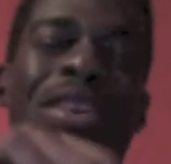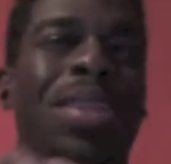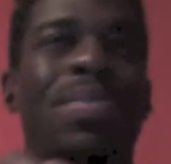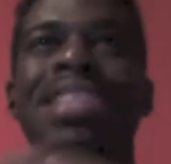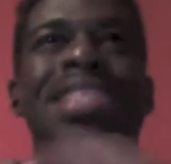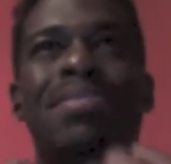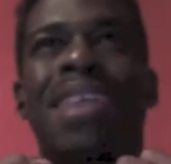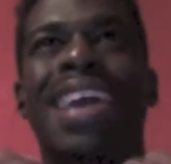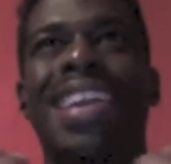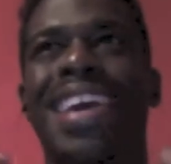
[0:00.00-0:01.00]
and peace of
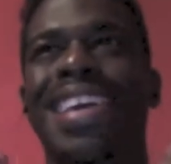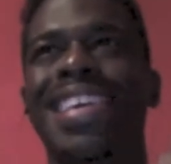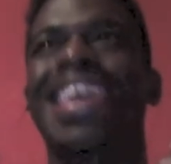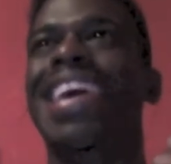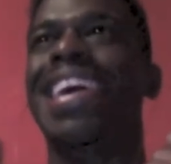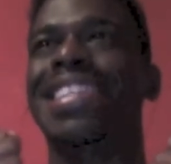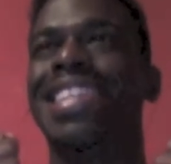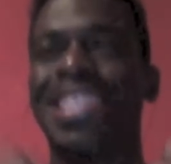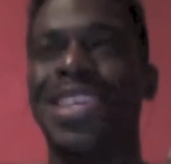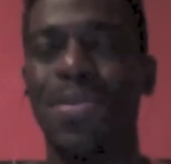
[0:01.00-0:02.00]
mind. Like, yes,
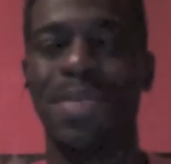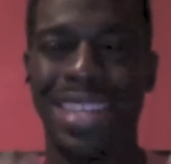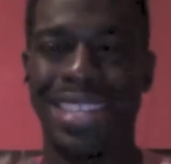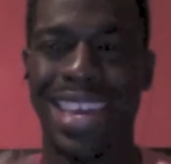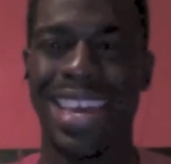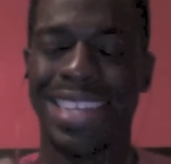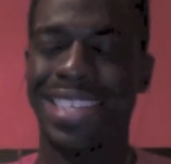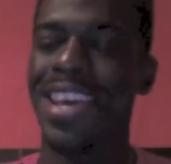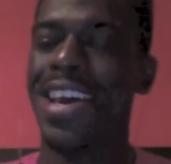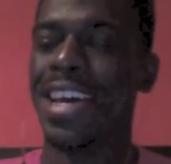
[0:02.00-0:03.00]
let's go beat his ass.
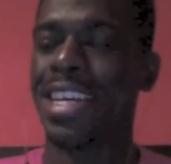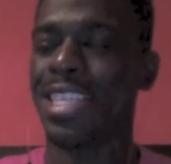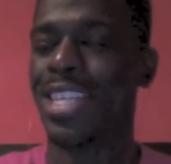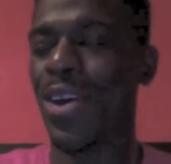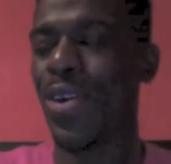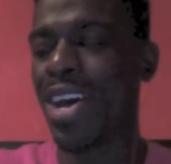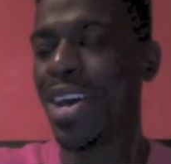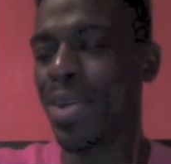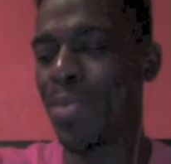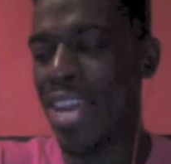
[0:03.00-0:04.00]

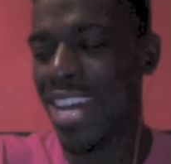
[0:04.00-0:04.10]
So,